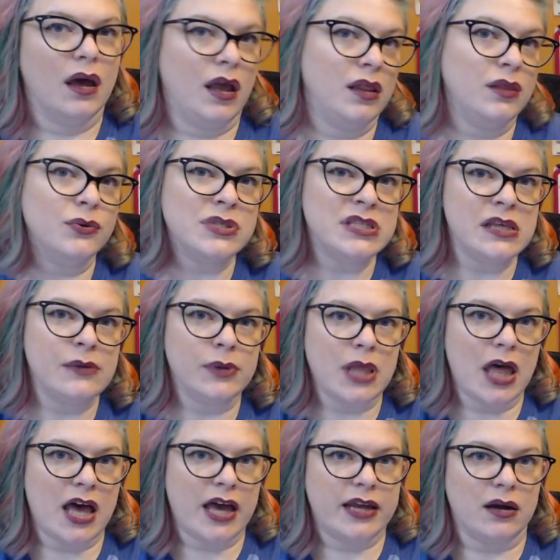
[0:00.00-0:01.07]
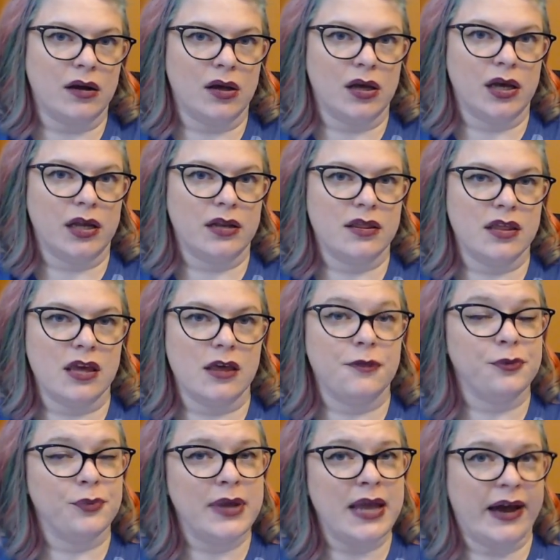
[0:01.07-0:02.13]
I loosely relied on the
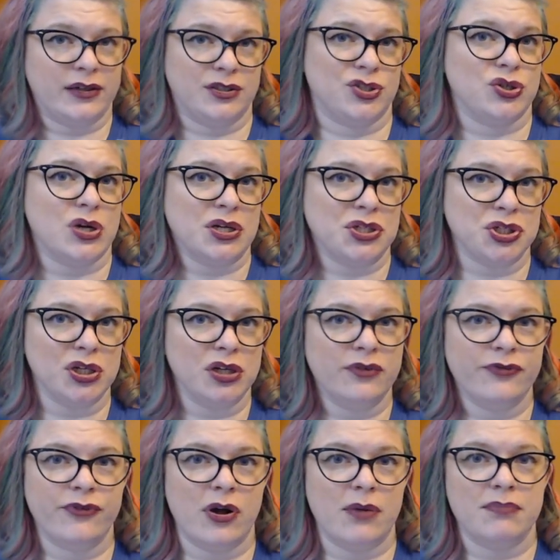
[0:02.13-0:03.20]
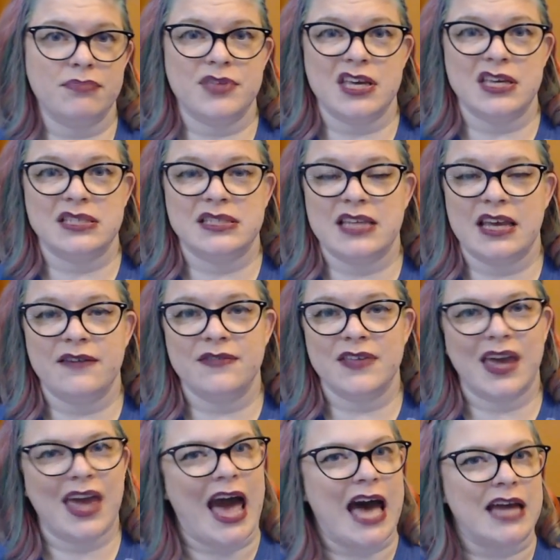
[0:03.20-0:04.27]
3-act structure from the Save the
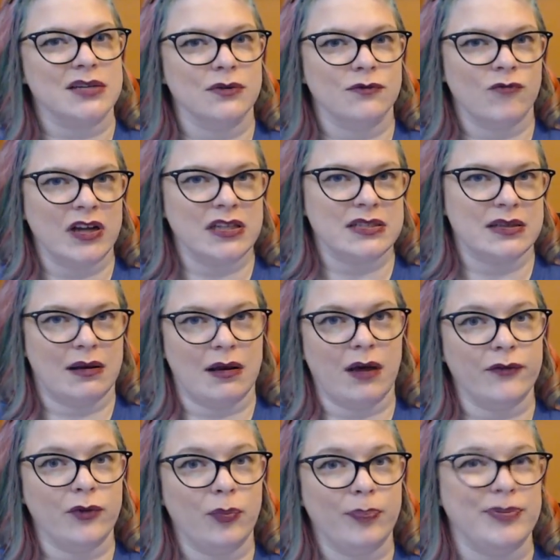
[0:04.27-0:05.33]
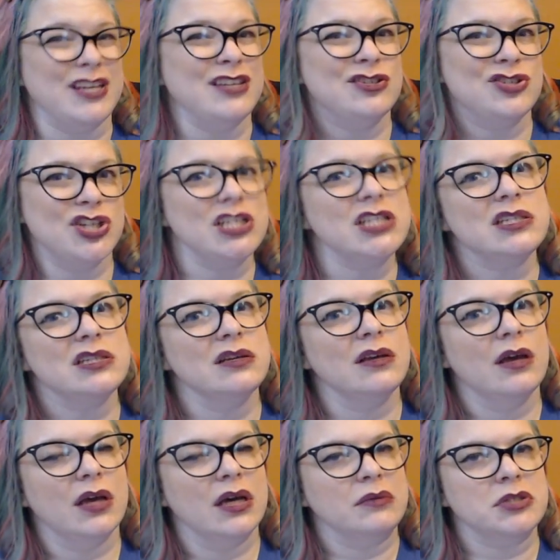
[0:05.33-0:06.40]
Cat Writes a Novel beat sheet,
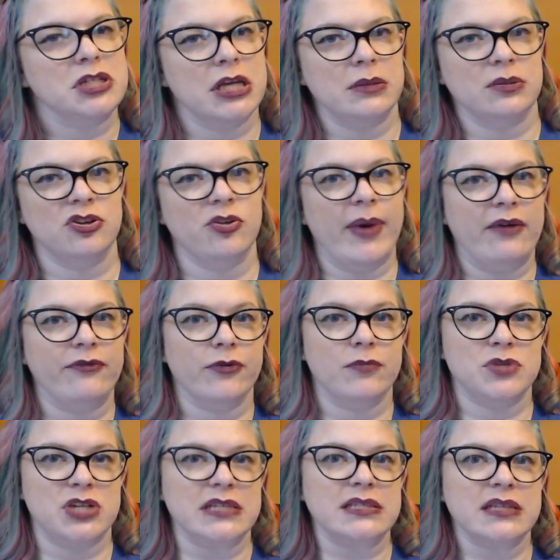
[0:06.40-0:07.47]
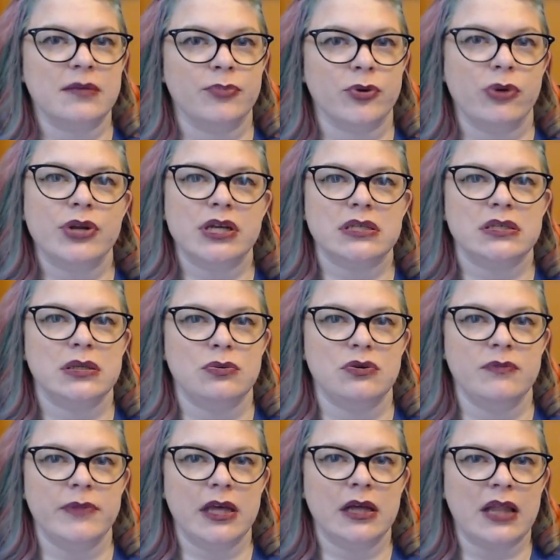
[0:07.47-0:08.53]
which I learned about from Jessica Brody's
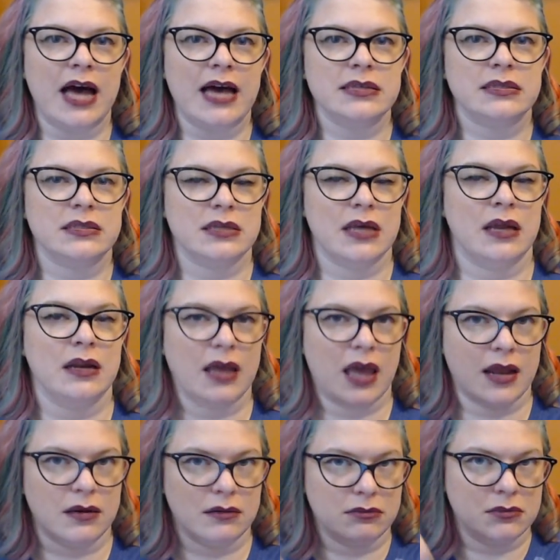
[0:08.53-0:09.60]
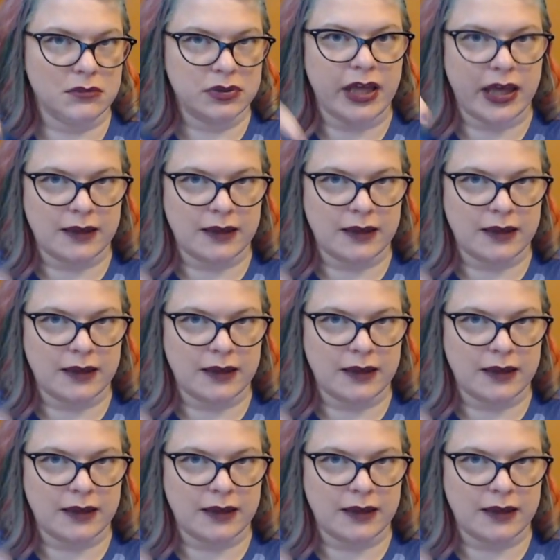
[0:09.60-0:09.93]
Udemy class, and again, link in